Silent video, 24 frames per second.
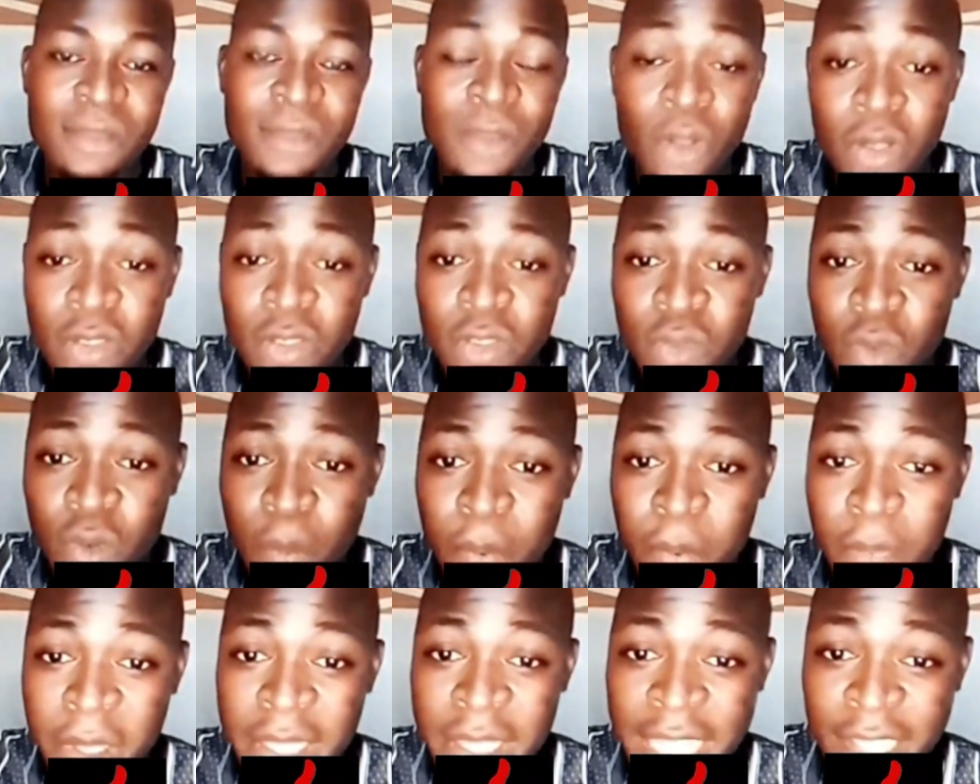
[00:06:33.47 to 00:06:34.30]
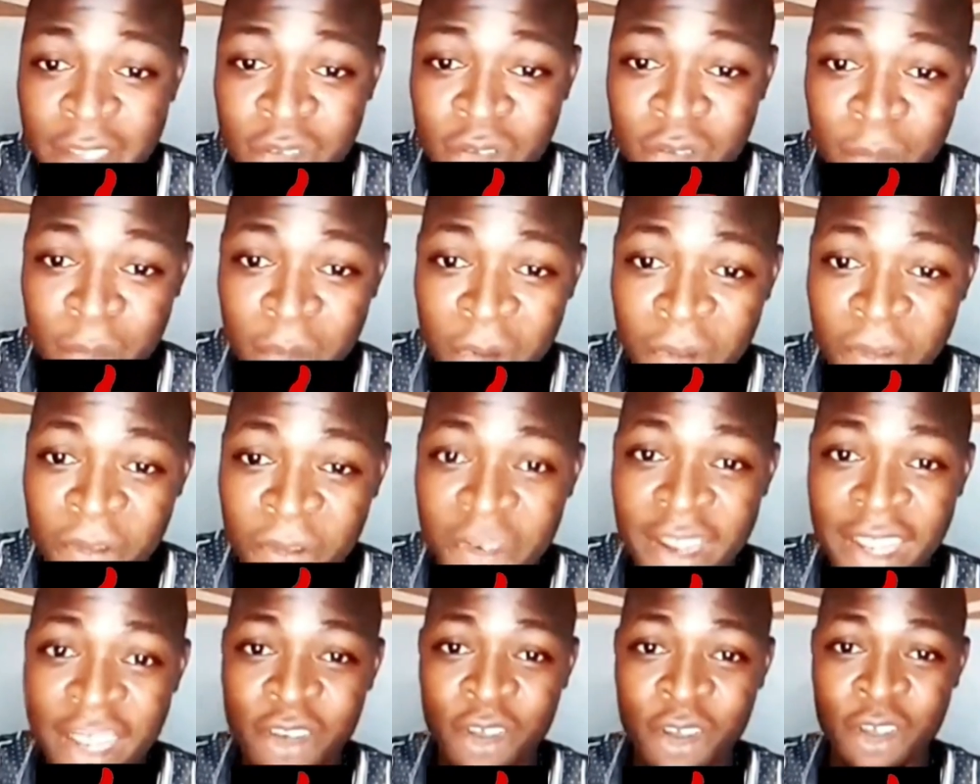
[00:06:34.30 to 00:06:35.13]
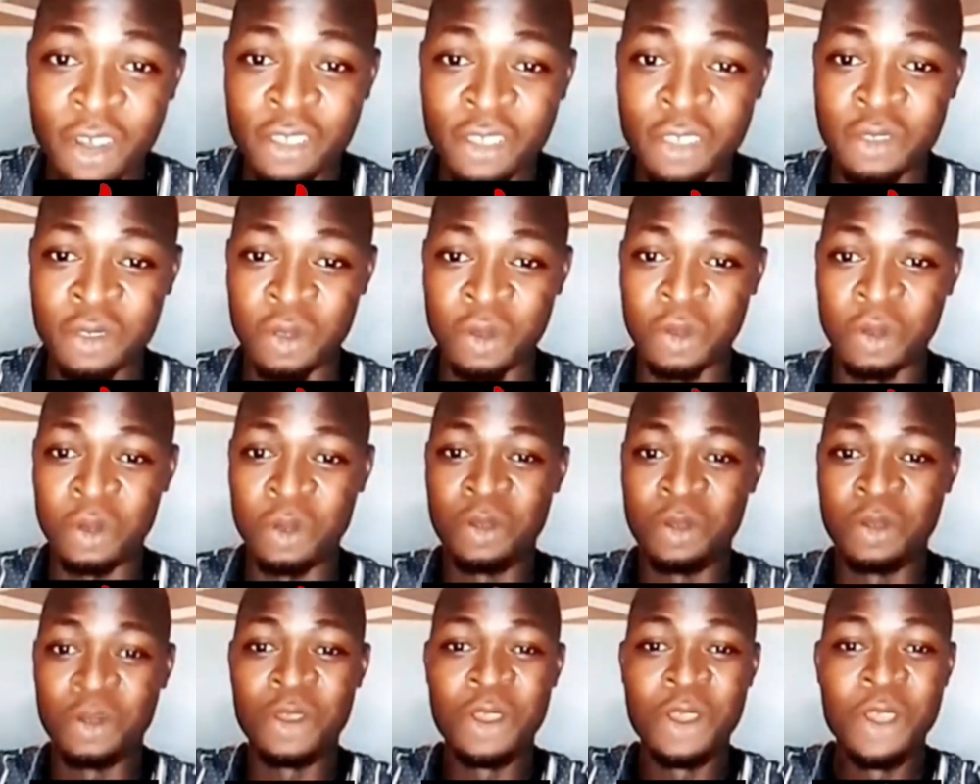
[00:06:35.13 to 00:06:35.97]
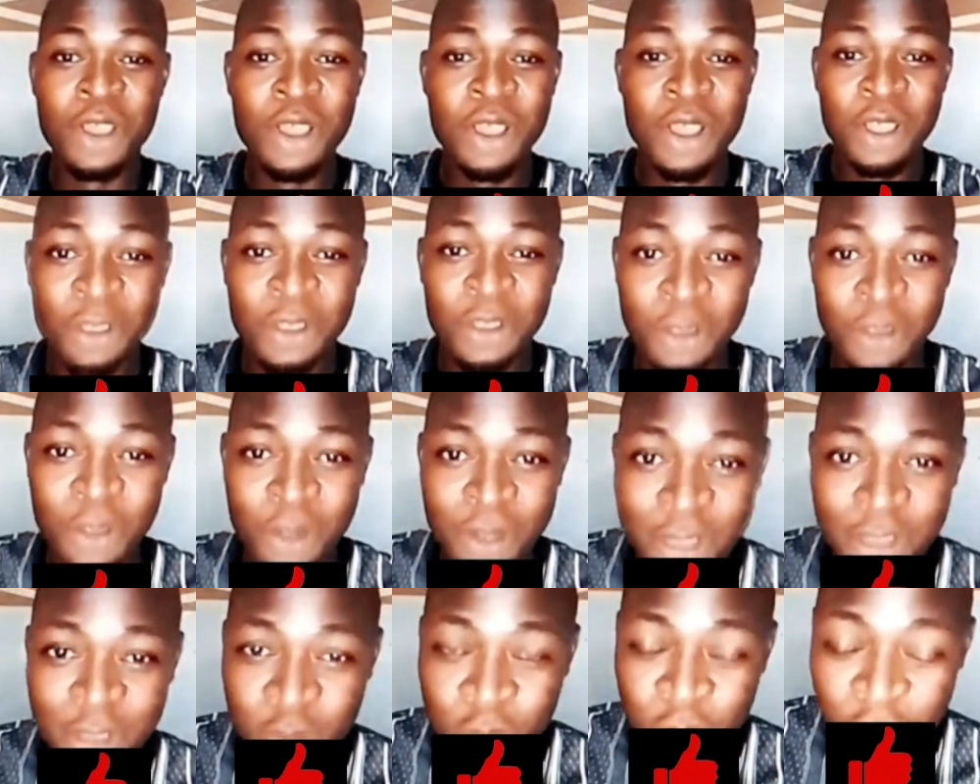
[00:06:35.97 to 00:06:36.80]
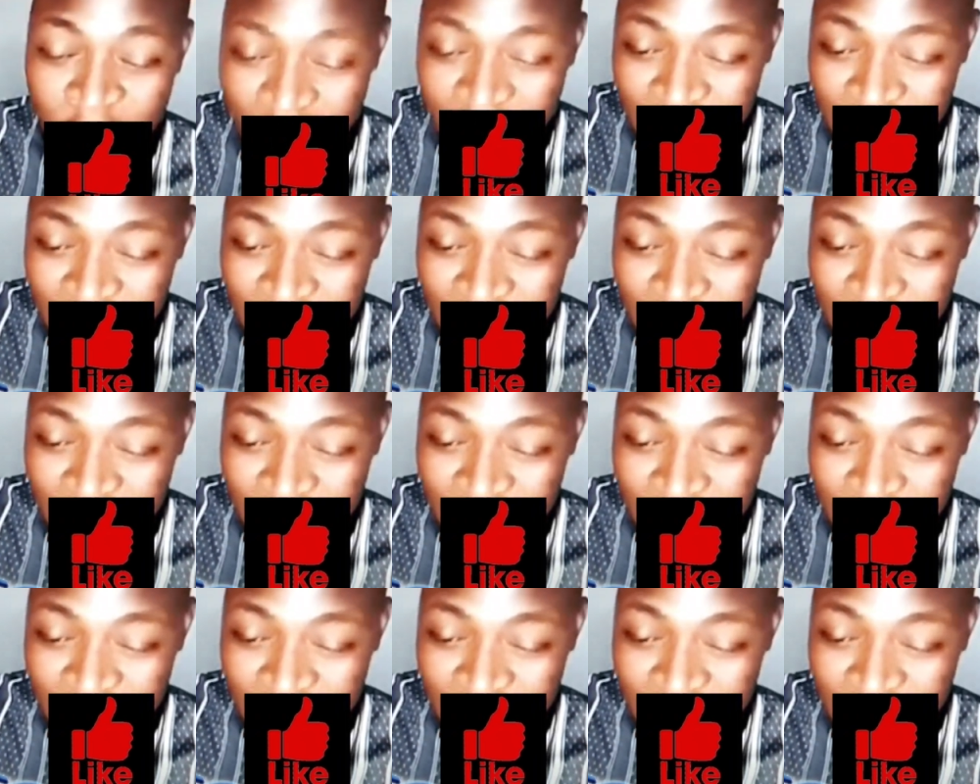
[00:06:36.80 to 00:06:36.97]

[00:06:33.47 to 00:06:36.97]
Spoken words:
those who pretend to be friends also, those who